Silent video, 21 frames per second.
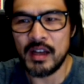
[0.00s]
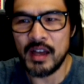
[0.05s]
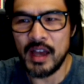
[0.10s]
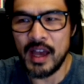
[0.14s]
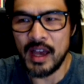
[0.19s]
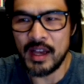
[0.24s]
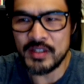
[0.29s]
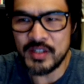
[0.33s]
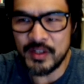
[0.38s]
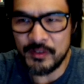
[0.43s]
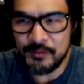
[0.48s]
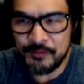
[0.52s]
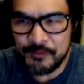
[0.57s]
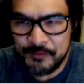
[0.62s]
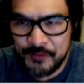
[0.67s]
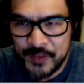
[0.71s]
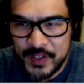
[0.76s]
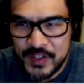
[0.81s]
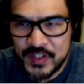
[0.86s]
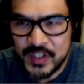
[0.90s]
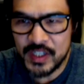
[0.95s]
as a
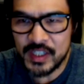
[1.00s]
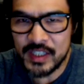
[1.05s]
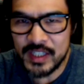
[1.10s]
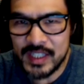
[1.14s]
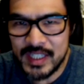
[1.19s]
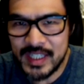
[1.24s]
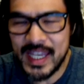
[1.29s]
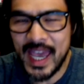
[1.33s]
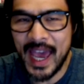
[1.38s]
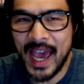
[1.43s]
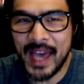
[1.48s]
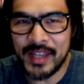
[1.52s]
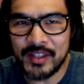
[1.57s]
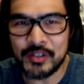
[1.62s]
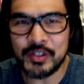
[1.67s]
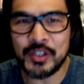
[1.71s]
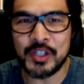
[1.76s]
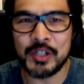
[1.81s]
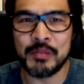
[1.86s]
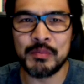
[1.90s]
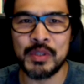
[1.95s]
physically
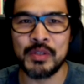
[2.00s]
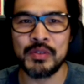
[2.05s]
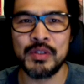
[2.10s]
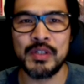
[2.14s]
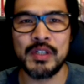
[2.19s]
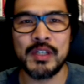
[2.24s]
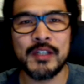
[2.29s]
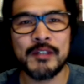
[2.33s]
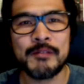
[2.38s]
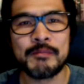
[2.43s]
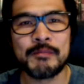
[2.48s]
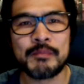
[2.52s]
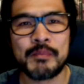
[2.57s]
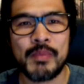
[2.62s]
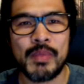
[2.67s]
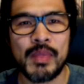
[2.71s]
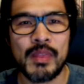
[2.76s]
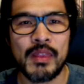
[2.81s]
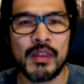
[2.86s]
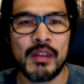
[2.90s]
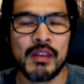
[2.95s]
gathered community,
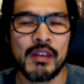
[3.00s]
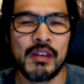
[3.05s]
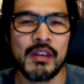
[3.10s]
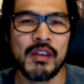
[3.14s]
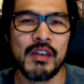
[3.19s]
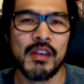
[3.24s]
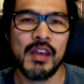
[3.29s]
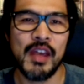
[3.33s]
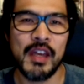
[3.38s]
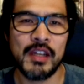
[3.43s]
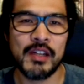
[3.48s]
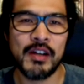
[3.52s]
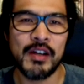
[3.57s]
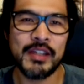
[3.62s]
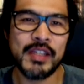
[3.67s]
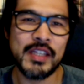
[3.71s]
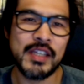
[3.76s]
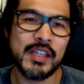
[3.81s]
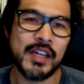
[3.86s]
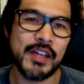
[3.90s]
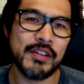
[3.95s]
and on
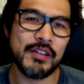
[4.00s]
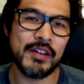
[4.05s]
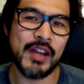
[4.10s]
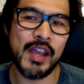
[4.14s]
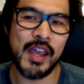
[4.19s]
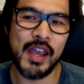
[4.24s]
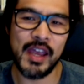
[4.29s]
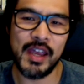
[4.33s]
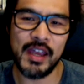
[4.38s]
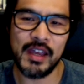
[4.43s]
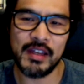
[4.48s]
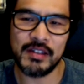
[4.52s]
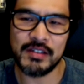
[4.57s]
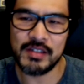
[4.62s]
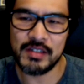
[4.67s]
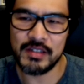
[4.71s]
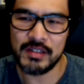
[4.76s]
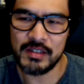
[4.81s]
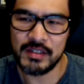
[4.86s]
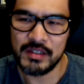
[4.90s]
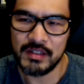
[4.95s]
the other hand,
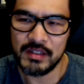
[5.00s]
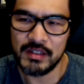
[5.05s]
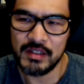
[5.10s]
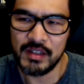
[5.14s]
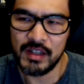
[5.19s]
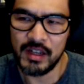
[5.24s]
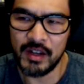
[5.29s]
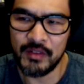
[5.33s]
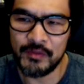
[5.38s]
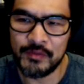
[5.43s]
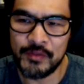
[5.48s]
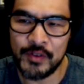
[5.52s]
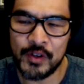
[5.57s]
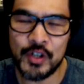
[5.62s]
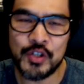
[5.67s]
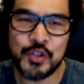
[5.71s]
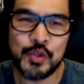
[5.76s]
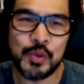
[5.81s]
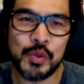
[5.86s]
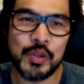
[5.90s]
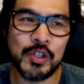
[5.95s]
a
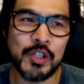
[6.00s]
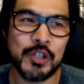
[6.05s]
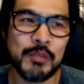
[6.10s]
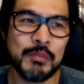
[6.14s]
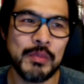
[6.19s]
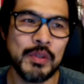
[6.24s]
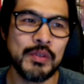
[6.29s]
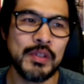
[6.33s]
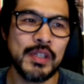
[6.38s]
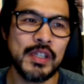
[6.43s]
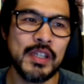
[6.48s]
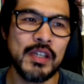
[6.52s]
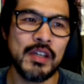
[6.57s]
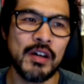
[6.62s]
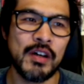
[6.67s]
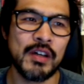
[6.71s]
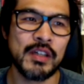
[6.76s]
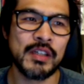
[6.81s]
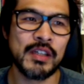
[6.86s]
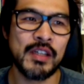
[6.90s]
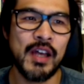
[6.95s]
virtual community
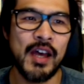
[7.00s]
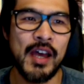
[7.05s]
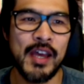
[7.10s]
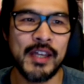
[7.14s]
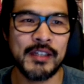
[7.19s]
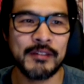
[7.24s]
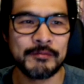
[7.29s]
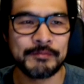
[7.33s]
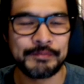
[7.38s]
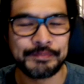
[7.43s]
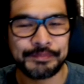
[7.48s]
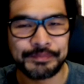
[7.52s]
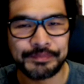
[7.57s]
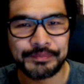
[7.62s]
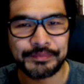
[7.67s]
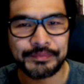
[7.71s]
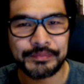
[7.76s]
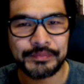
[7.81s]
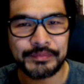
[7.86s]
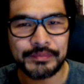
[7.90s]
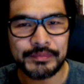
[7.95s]
online.
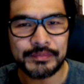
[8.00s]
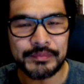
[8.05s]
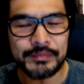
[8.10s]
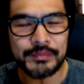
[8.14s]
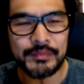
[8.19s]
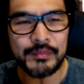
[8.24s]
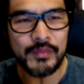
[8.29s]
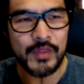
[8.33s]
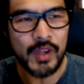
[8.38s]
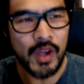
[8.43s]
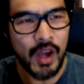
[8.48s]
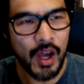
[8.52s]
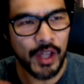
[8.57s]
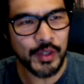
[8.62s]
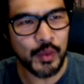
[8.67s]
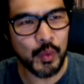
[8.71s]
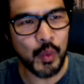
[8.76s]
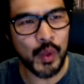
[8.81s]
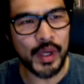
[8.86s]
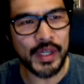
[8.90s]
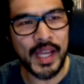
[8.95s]
On the
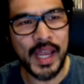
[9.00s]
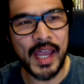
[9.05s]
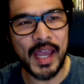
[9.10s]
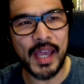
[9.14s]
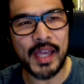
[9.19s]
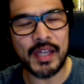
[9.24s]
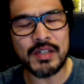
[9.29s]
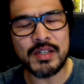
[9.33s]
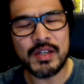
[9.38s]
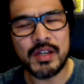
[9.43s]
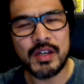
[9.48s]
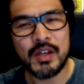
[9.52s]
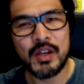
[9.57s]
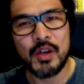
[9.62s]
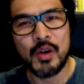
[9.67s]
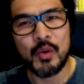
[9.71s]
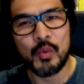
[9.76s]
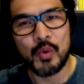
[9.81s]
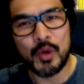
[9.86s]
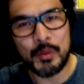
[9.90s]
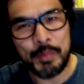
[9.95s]
one hand,
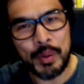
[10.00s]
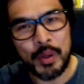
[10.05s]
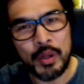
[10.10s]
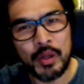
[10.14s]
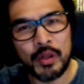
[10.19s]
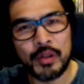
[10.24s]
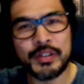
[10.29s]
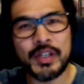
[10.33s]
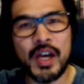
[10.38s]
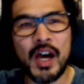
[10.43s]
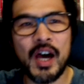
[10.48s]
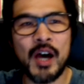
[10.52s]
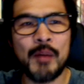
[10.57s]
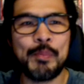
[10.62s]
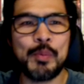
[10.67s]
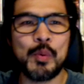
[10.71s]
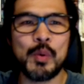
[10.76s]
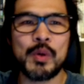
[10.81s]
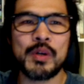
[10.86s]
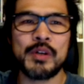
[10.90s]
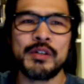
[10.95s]
we're pulled
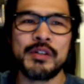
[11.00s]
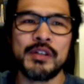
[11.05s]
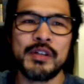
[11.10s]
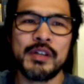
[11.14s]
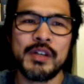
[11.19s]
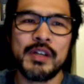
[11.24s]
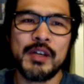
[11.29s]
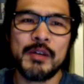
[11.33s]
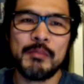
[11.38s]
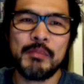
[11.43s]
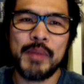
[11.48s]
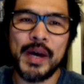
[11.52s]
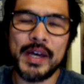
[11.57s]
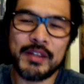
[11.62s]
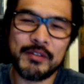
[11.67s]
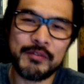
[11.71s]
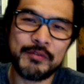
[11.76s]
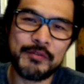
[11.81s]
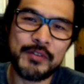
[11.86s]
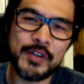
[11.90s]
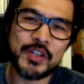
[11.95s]
upward by the
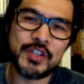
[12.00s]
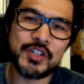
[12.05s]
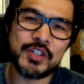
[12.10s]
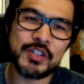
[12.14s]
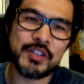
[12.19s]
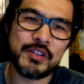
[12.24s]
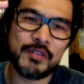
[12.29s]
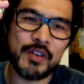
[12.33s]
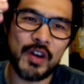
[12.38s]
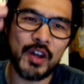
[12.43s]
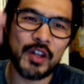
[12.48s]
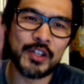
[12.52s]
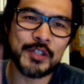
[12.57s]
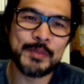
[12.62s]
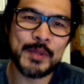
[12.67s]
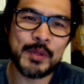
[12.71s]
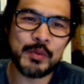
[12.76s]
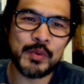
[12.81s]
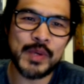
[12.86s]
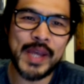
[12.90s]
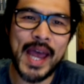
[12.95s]
vision of
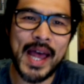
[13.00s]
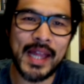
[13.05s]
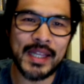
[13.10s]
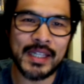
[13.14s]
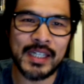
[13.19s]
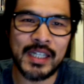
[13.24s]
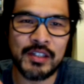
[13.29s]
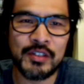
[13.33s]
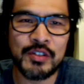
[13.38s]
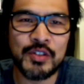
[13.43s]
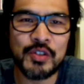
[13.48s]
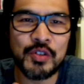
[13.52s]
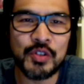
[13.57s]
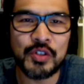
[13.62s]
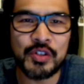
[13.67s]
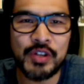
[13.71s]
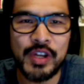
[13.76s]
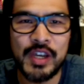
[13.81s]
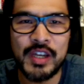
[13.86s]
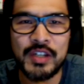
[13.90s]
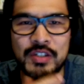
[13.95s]
ultimate reality in the new
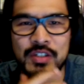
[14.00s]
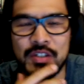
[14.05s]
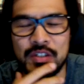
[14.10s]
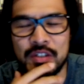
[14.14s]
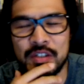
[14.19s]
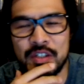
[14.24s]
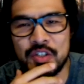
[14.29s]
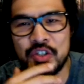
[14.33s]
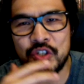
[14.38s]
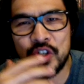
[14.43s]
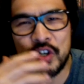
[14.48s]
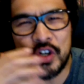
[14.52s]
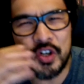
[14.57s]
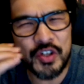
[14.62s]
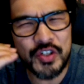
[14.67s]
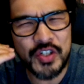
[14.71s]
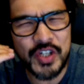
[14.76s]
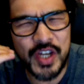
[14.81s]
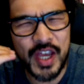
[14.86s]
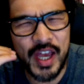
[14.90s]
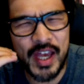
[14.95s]
creation, the
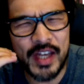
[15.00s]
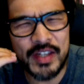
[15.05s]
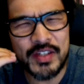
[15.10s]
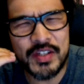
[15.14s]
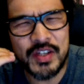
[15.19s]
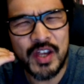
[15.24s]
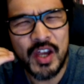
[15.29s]
church as